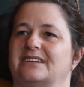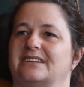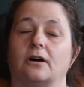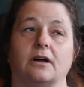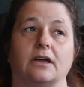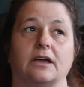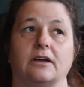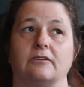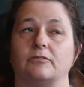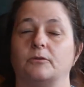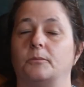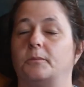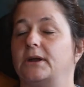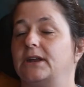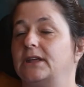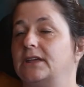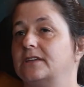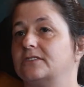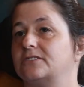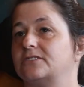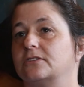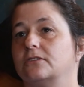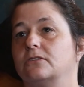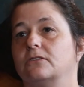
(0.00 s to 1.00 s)
Everybody
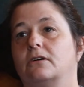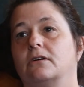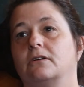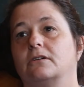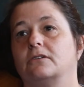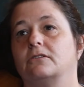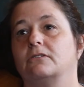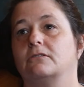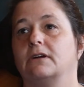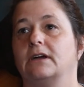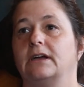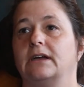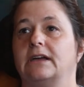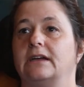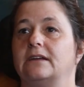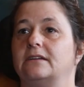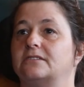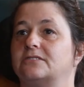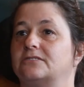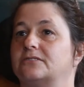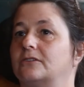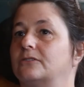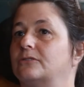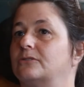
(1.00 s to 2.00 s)
gets along
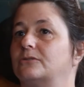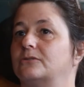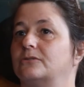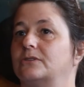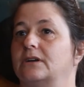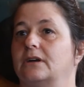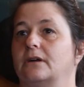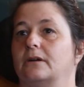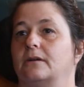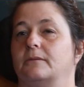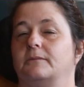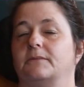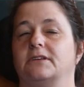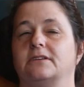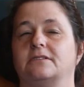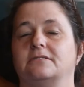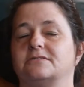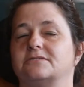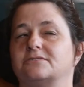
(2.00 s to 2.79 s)
great, so I mean,